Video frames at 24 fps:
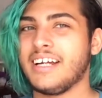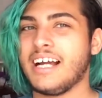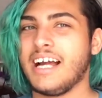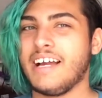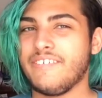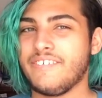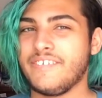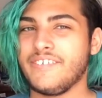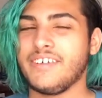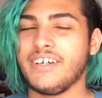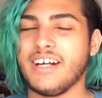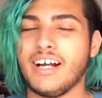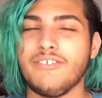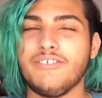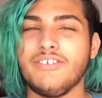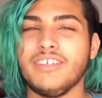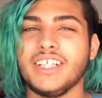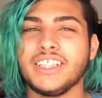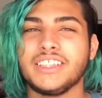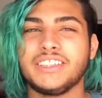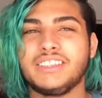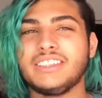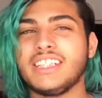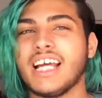I feel
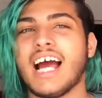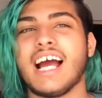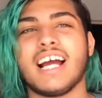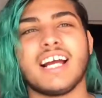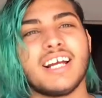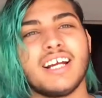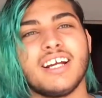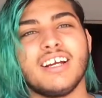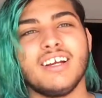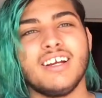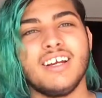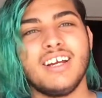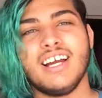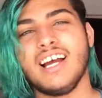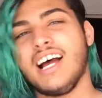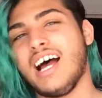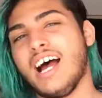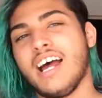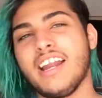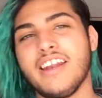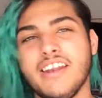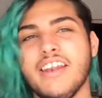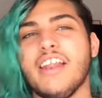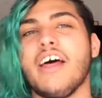like Jack
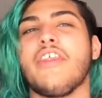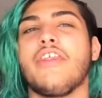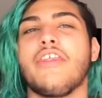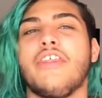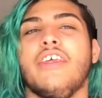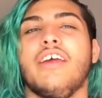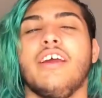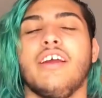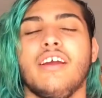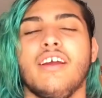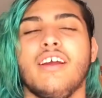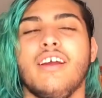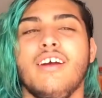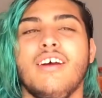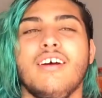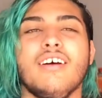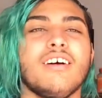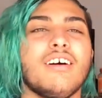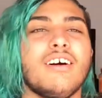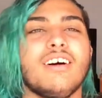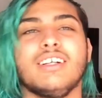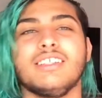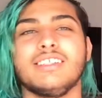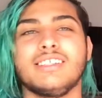had nothing
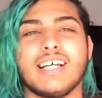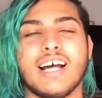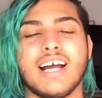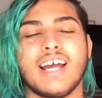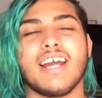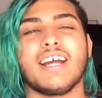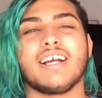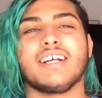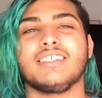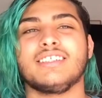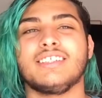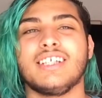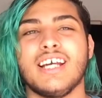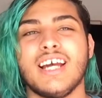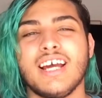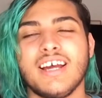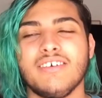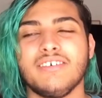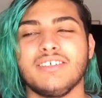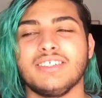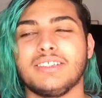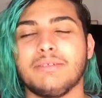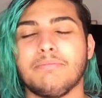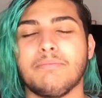on Diane because
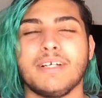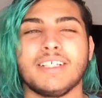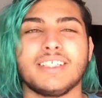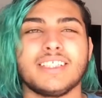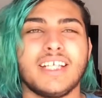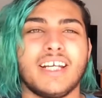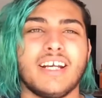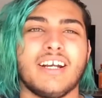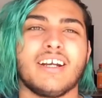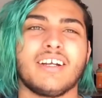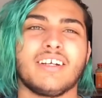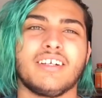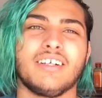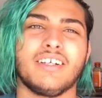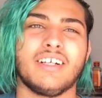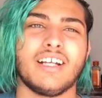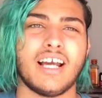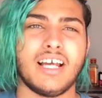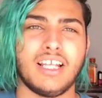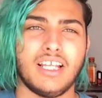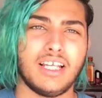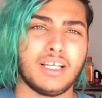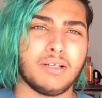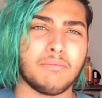Diane was the best character, and
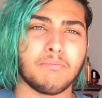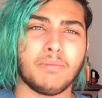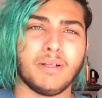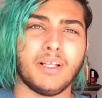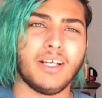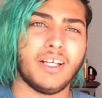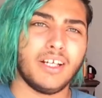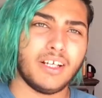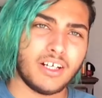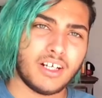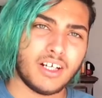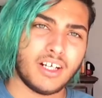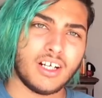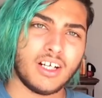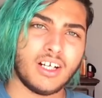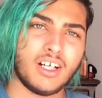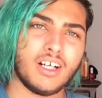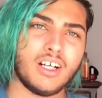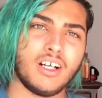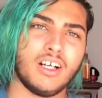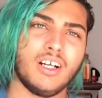I liked playing her.